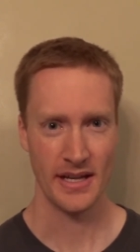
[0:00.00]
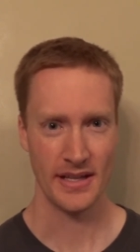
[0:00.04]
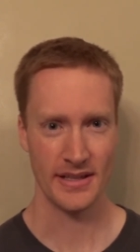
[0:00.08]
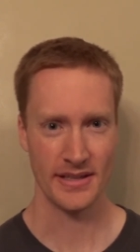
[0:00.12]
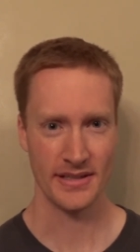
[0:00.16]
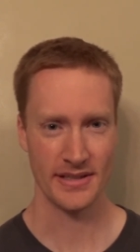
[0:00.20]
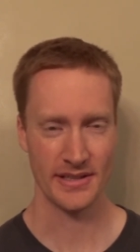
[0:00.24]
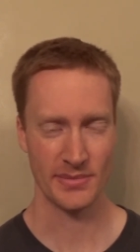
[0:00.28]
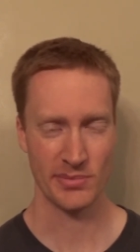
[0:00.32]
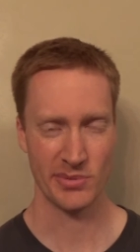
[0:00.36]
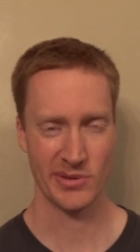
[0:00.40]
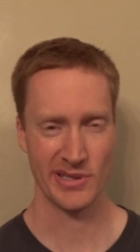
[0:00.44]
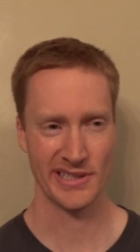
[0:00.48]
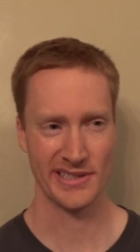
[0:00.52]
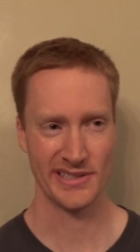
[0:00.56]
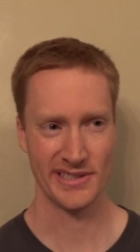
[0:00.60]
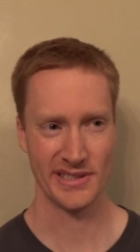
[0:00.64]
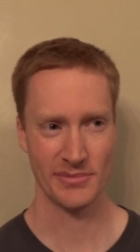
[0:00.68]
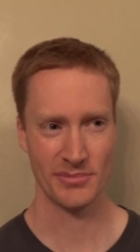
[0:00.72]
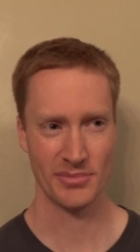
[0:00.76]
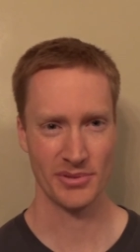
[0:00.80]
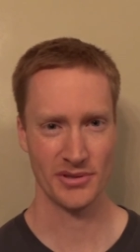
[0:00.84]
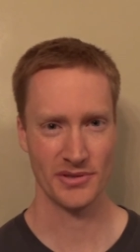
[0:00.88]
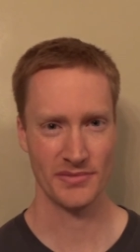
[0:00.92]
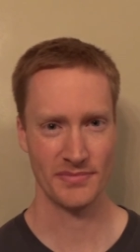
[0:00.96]
This is pretty
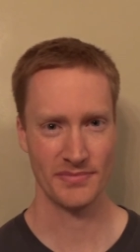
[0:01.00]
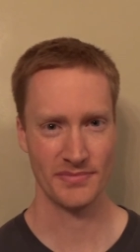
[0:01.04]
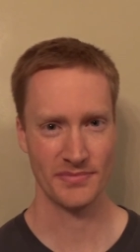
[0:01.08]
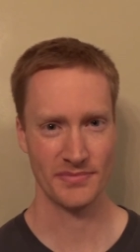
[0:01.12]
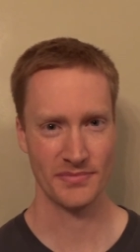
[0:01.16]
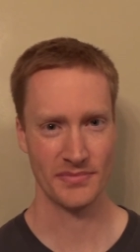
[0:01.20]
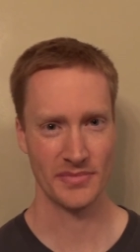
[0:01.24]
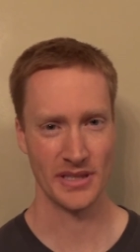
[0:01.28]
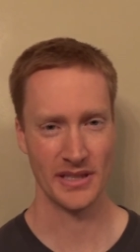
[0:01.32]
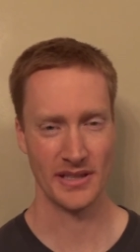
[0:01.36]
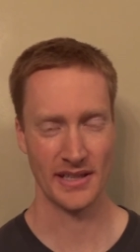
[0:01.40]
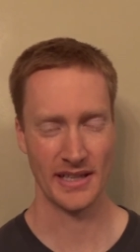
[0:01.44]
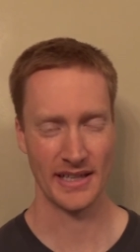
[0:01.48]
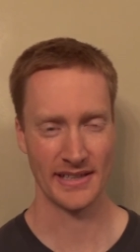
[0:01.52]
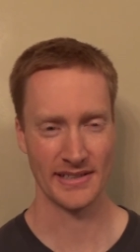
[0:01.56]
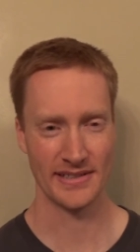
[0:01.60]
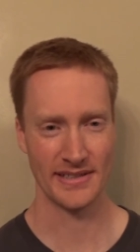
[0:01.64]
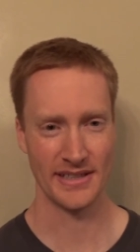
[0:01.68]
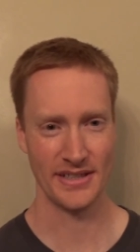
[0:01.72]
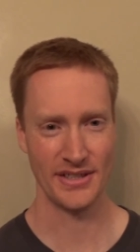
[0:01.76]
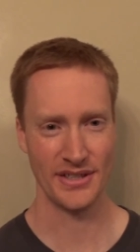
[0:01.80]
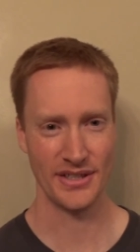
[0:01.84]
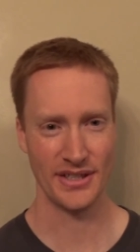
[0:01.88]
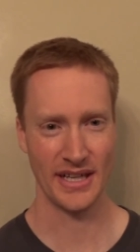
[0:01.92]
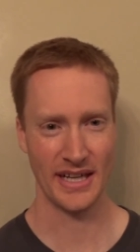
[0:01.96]
simple, but like I
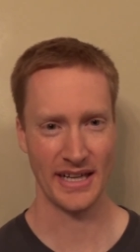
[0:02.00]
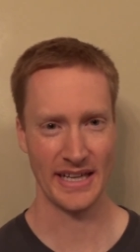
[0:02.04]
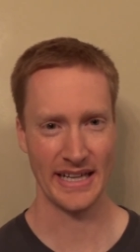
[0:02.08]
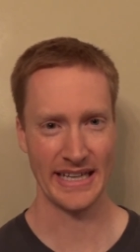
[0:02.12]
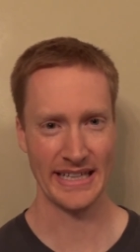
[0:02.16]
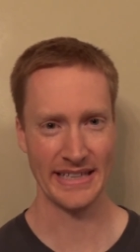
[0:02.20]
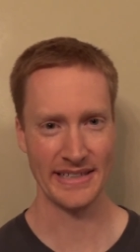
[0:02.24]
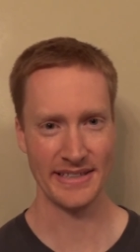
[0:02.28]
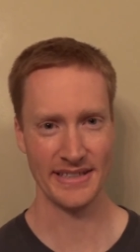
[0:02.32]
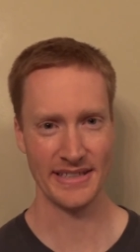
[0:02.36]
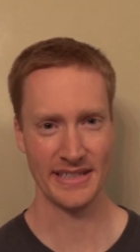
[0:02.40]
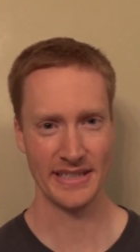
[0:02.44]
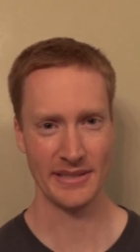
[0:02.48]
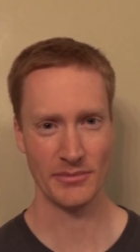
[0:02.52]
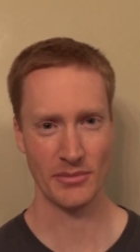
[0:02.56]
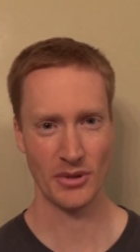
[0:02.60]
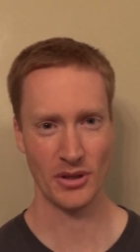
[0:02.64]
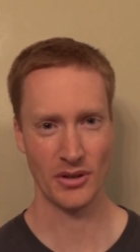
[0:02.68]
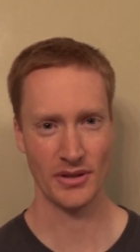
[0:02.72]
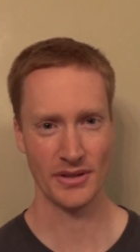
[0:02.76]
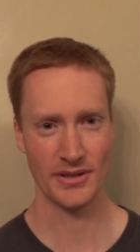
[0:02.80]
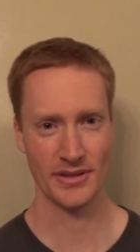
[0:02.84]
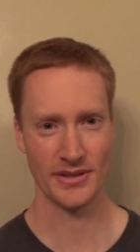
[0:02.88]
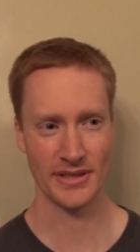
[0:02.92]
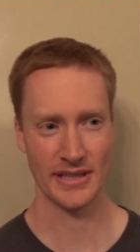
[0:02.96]
said, you got 18
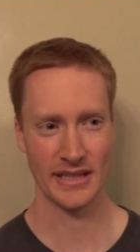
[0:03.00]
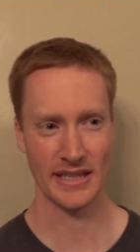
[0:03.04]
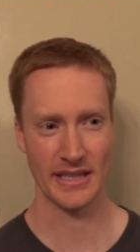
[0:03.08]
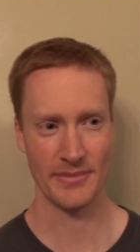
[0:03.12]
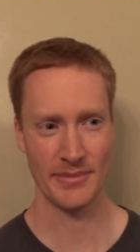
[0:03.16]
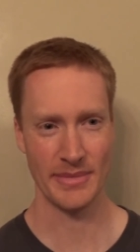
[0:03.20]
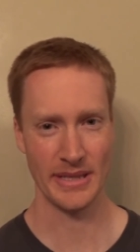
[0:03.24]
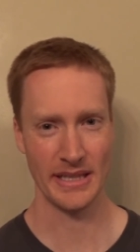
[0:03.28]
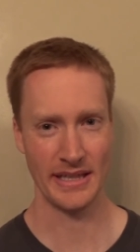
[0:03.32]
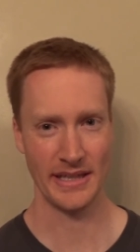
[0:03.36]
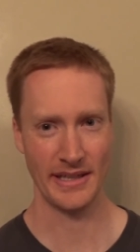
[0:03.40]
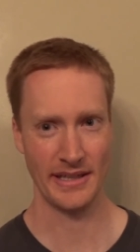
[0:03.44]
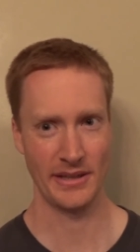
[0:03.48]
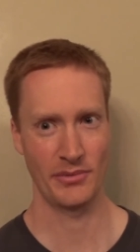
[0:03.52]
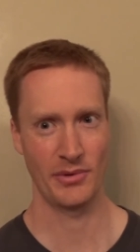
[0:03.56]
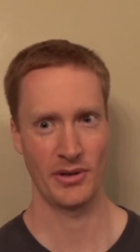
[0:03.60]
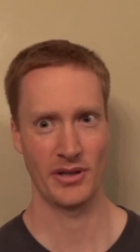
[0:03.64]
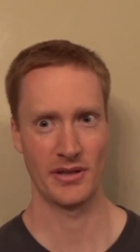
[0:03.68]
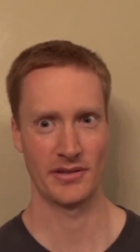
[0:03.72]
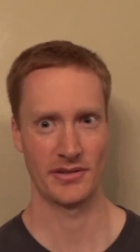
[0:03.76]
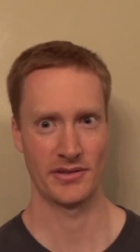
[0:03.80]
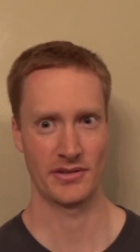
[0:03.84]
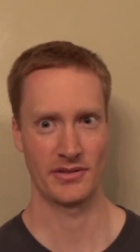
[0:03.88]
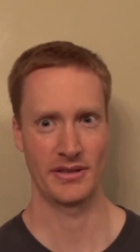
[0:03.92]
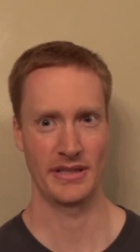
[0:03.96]
bullets that can be anywhere
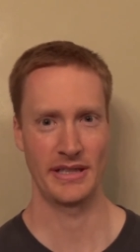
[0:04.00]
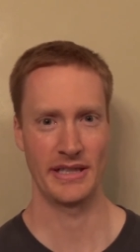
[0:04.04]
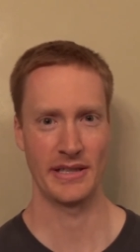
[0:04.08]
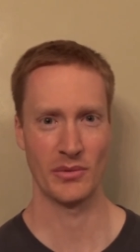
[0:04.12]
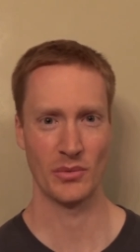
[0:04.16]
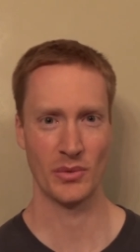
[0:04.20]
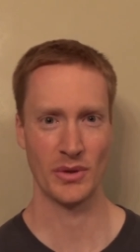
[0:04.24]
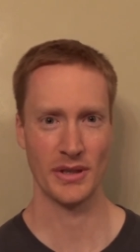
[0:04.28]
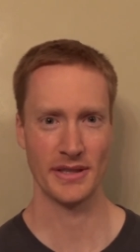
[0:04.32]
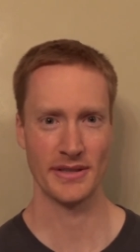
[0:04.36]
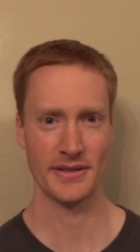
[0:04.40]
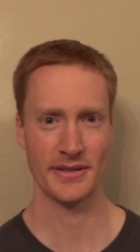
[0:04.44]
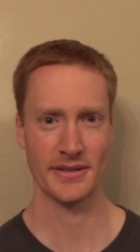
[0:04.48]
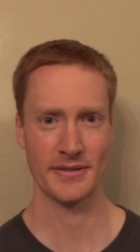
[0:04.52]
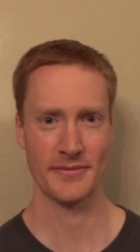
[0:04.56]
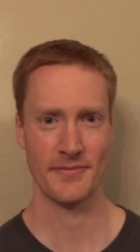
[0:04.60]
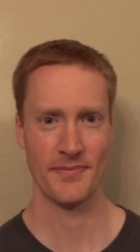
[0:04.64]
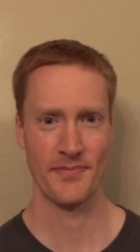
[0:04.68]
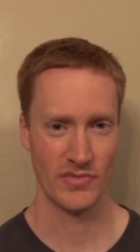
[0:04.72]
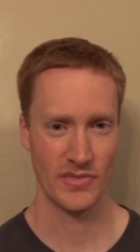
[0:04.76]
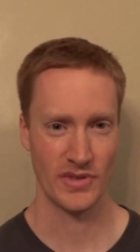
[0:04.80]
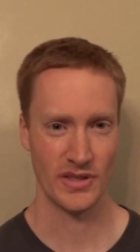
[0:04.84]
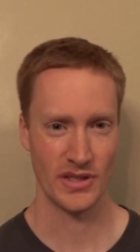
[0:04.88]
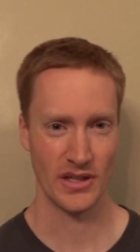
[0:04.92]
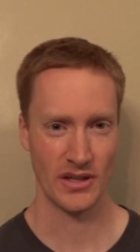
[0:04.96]
on the screen at once,
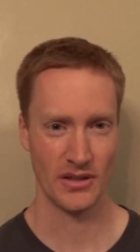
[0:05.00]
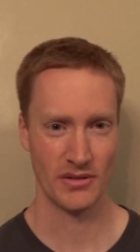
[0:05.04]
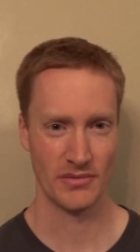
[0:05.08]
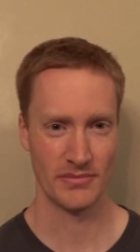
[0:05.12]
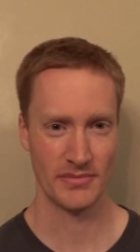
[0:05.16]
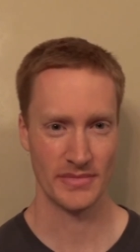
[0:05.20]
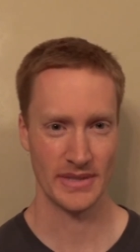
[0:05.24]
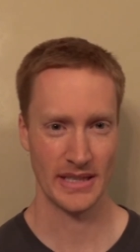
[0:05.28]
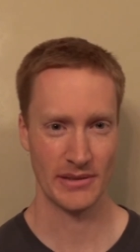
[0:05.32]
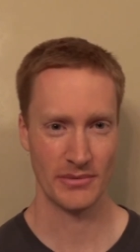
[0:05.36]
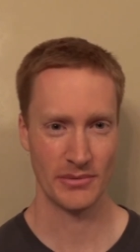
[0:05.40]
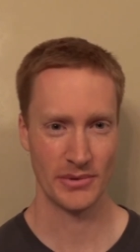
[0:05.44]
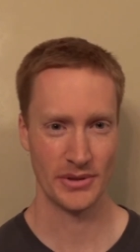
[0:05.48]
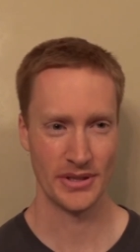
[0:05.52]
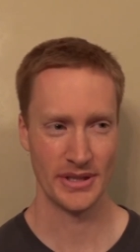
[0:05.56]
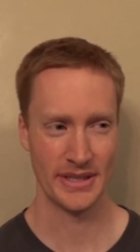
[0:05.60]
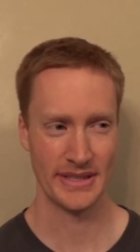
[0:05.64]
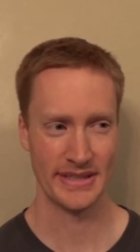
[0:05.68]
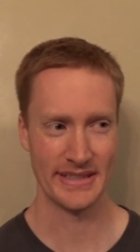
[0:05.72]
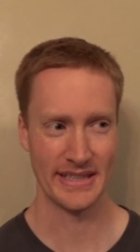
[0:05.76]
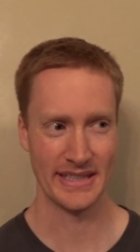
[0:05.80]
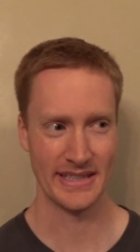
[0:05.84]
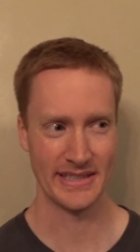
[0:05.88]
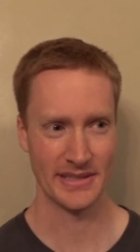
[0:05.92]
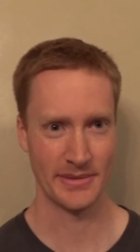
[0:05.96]
so that
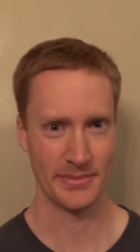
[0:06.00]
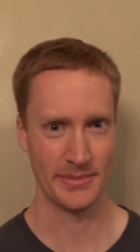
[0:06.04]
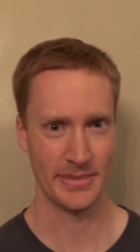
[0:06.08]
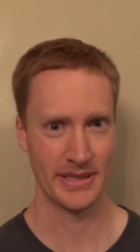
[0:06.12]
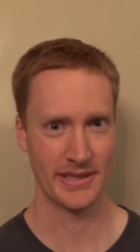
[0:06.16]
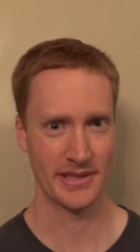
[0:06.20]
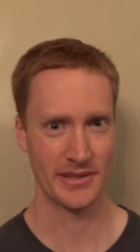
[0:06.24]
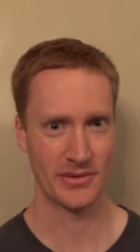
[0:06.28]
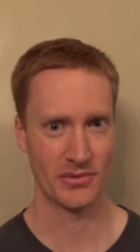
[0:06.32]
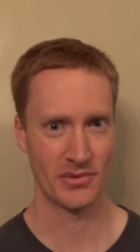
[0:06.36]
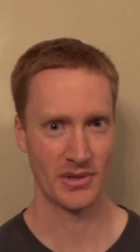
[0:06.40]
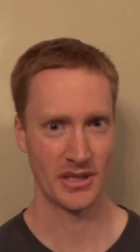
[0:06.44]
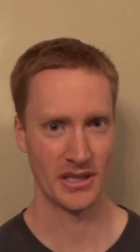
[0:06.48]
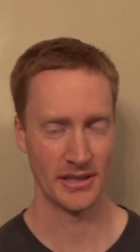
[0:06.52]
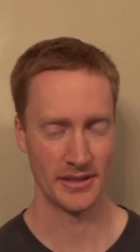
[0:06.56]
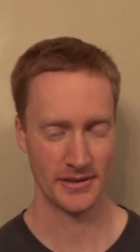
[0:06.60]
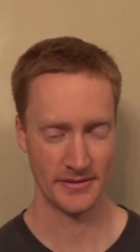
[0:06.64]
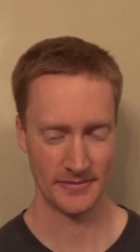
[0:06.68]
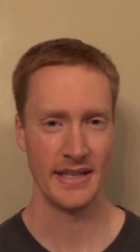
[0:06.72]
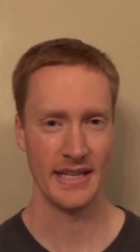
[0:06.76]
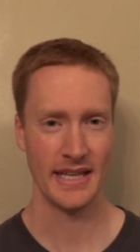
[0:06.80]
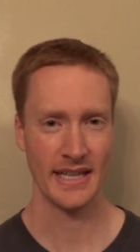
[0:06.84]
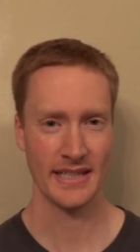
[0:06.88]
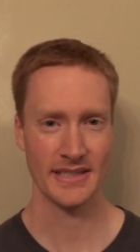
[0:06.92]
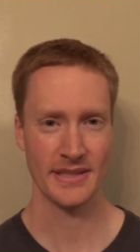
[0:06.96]
routine takes a bit to run.
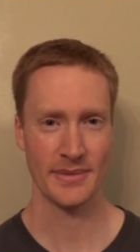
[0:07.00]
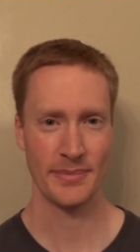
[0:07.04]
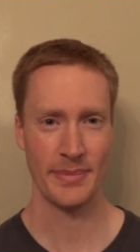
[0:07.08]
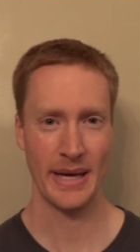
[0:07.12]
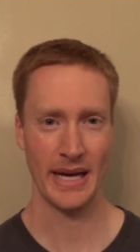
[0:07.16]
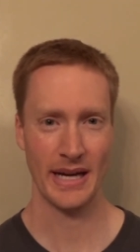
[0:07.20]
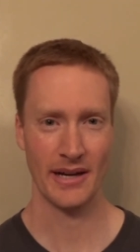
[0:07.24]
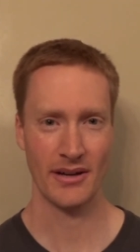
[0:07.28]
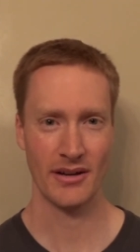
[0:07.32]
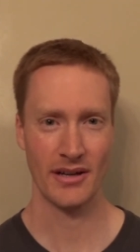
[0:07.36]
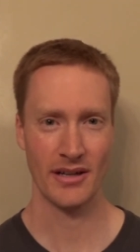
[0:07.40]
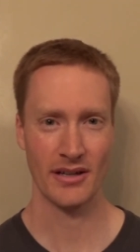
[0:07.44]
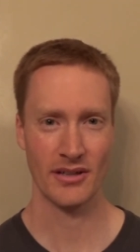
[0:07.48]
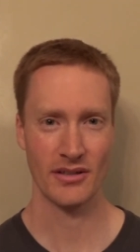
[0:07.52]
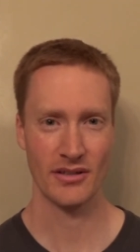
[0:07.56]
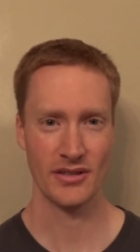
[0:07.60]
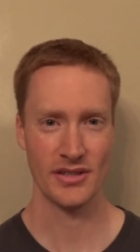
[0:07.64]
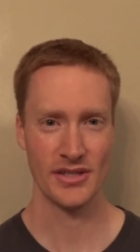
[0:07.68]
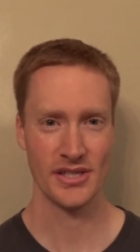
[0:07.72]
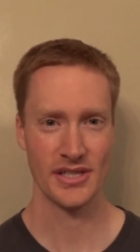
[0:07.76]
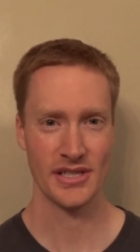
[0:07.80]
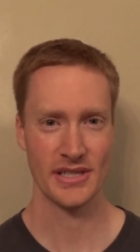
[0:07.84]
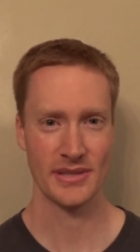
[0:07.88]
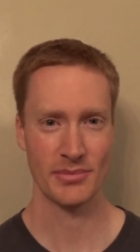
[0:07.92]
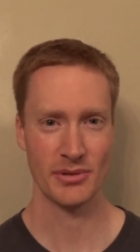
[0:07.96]
Next, background
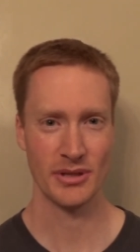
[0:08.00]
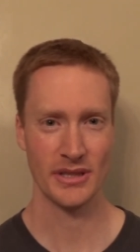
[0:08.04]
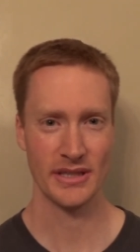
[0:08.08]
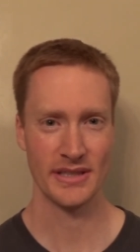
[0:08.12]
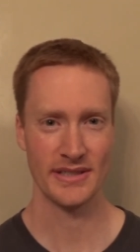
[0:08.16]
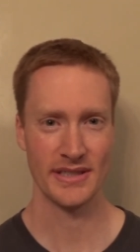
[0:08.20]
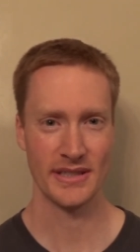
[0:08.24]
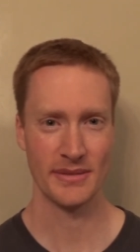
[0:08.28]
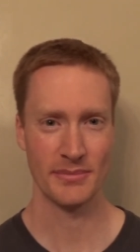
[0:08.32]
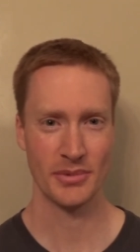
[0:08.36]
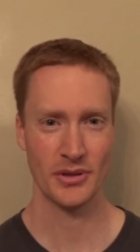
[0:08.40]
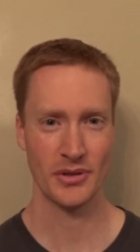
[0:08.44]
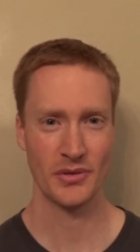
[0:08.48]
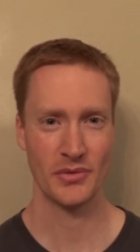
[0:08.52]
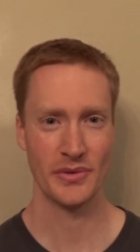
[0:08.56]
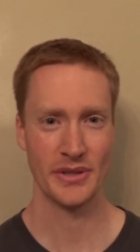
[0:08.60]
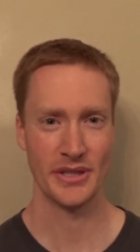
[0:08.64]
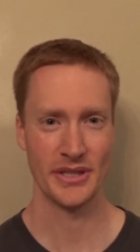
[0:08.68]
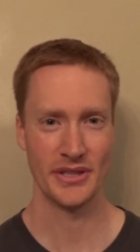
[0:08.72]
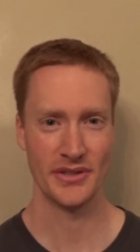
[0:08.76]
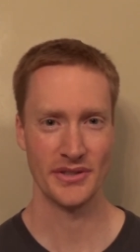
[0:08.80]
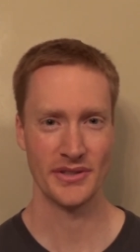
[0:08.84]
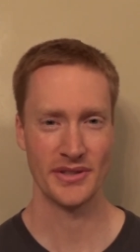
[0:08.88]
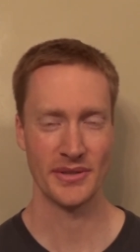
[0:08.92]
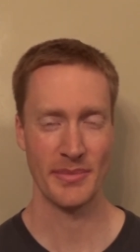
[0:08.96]
collision is pretty simple when
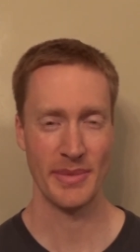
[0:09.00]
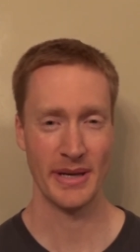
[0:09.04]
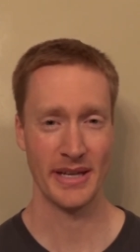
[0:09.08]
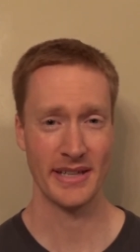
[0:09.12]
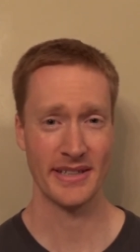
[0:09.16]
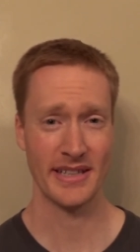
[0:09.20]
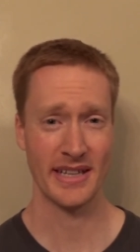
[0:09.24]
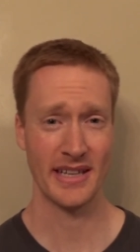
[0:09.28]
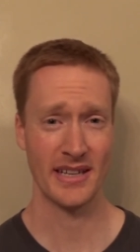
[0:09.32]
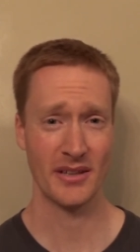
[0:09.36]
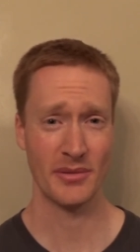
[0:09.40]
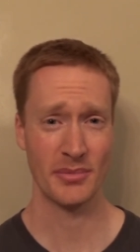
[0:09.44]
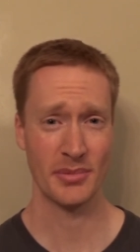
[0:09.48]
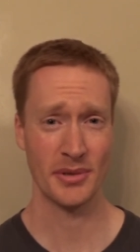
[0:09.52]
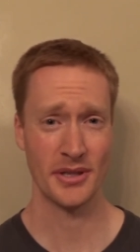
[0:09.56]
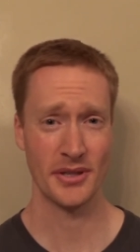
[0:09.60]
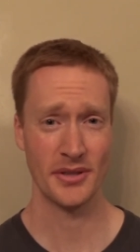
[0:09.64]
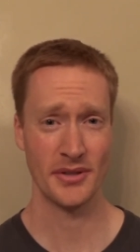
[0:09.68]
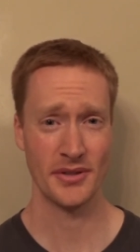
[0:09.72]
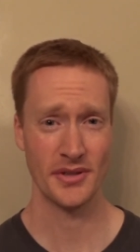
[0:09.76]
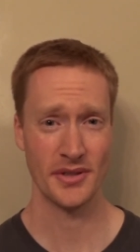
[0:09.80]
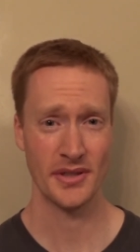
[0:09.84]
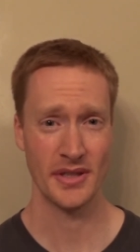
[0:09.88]
you use the metatile approach.